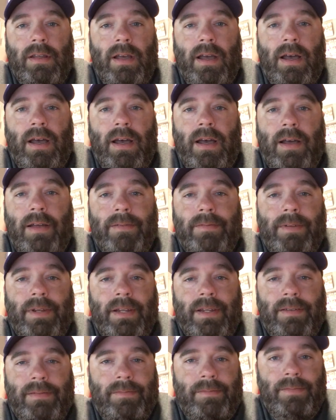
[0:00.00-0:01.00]
Uh,
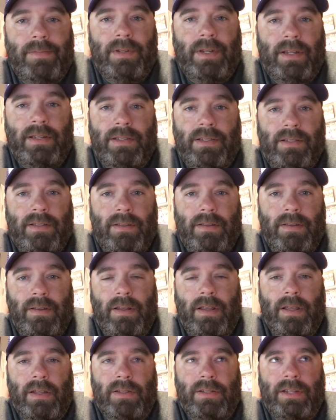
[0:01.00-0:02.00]
the,
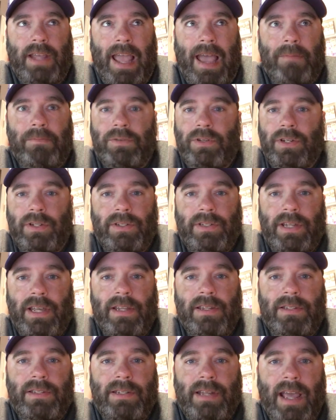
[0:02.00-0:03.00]
the caption
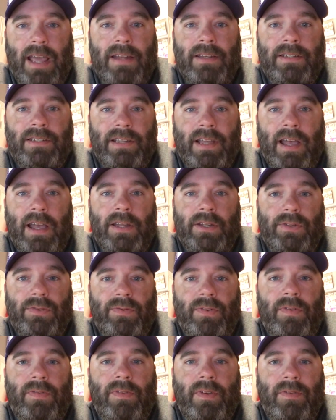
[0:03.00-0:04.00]
says Ted signs
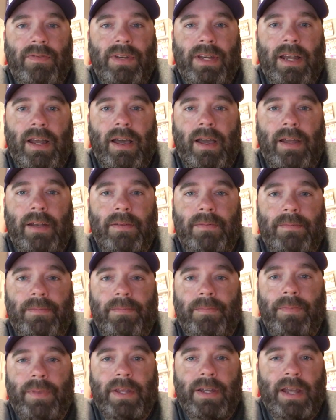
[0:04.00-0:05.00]
for 59
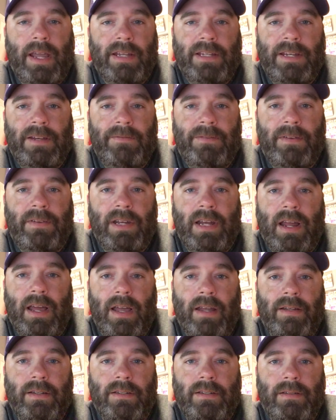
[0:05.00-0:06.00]
in
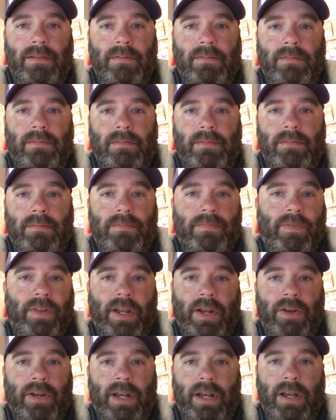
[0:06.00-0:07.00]
1959,
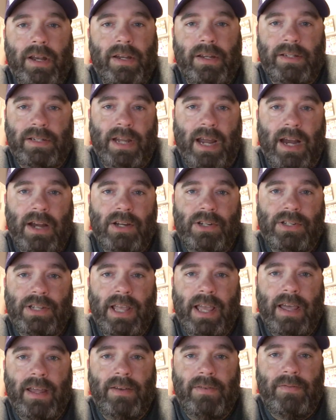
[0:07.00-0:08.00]
Fleer did an entire
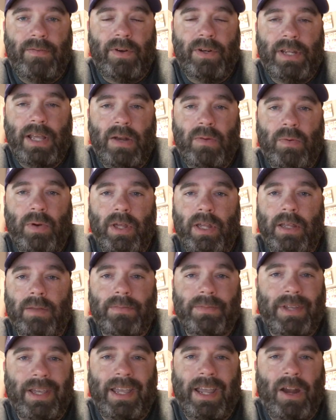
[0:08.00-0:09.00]
set for Ted
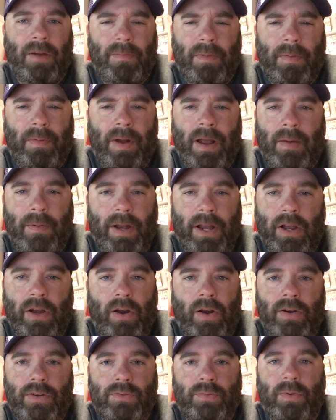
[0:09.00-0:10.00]
Williams. I can't remember how many
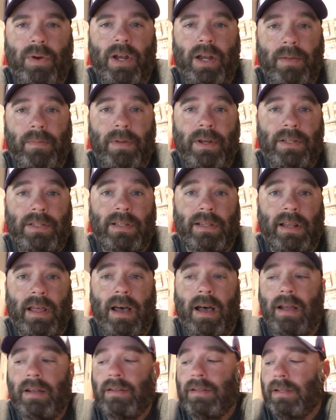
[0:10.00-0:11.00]
cards were in it, but it's a
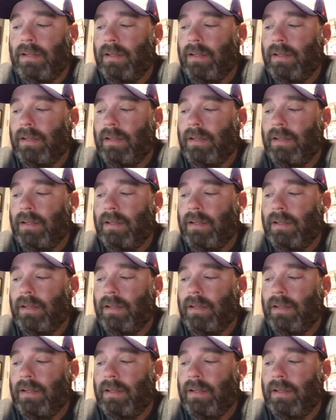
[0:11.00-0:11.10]
lot.